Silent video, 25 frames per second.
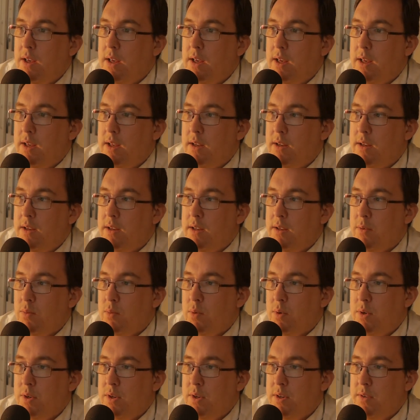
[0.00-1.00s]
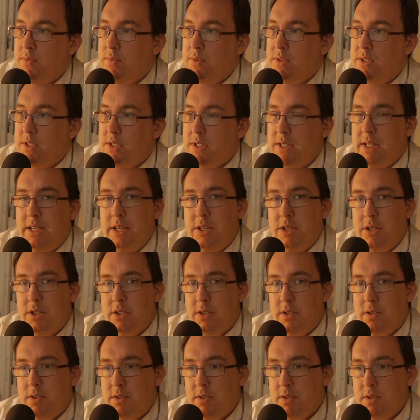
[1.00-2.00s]
And one of the
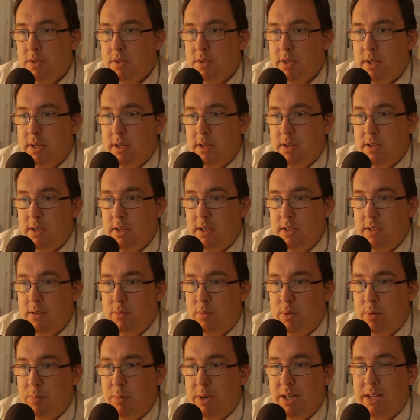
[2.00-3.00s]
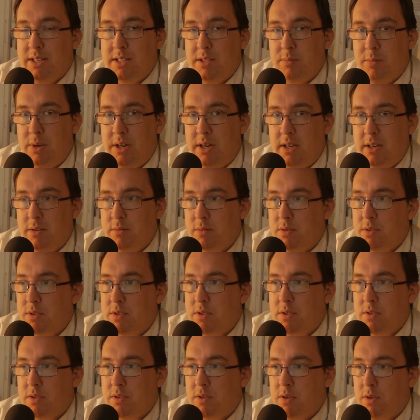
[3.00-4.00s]
stations that we passed by
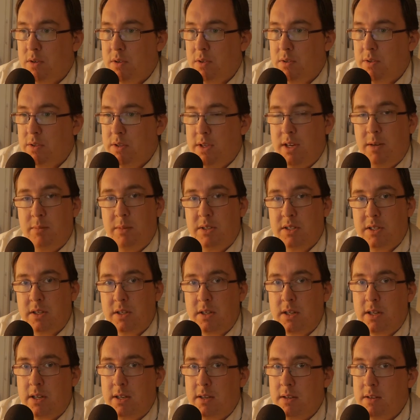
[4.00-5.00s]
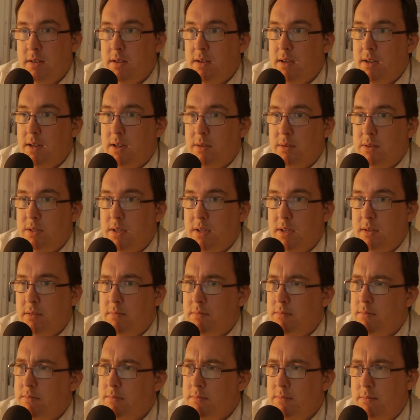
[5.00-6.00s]
was called Yamazaki. And I was like,
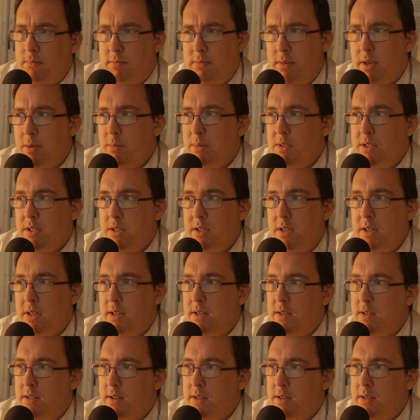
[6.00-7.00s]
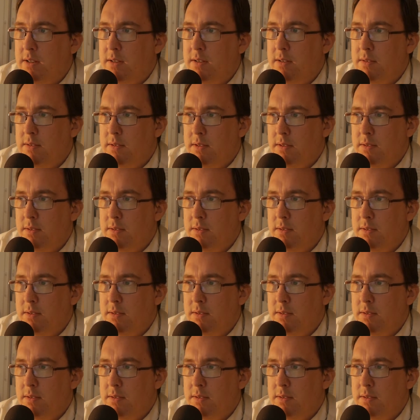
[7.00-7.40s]
Yamazaki,